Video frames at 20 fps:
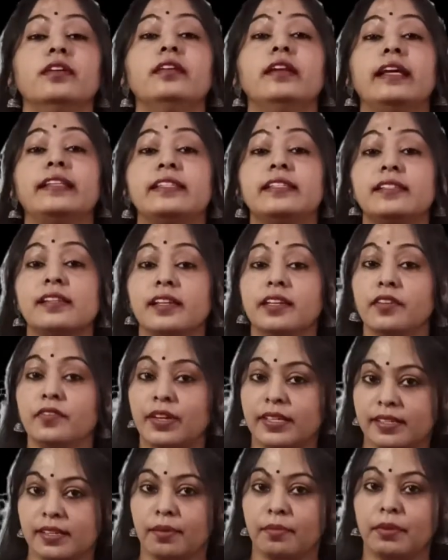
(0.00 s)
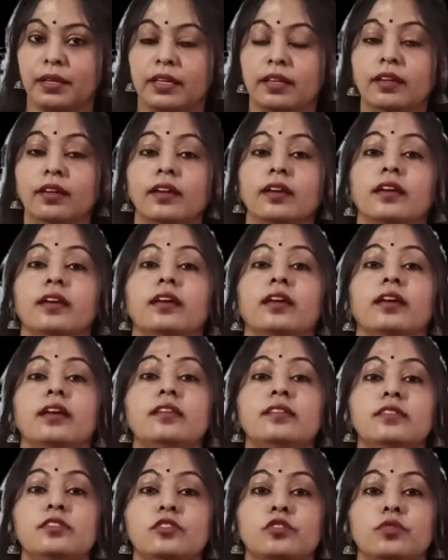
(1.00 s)
Legislative Assembly
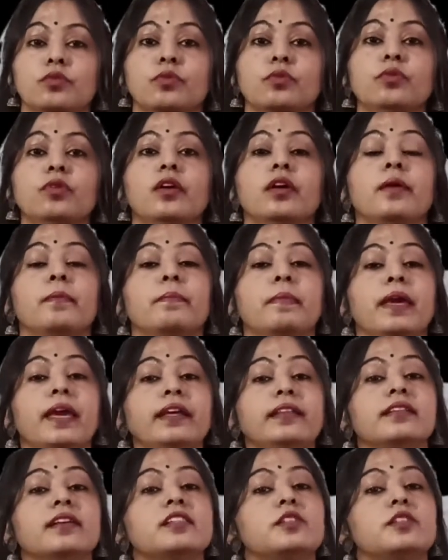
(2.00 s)
is to make the